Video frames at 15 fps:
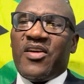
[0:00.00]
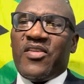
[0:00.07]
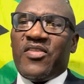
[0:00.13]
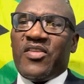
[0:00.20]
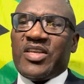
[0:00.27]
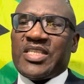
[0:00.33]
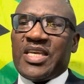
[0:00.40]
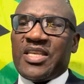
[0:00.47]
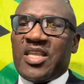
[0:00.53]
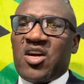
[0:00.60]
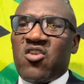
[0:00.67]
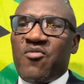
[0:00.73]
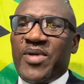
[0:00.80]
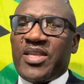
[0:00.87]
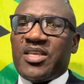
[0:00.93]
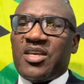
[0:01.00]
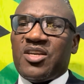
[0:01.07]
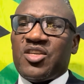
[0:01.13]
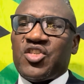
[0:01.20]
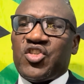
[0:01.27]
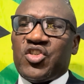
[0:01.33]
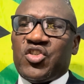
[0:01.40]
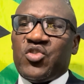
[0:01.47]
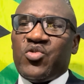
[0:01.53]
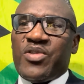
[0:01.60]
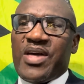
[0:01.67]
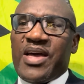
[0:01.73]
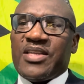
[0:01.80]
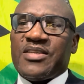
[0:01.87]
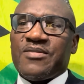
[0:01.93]
not saying that the government should do
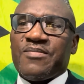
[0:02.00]
that.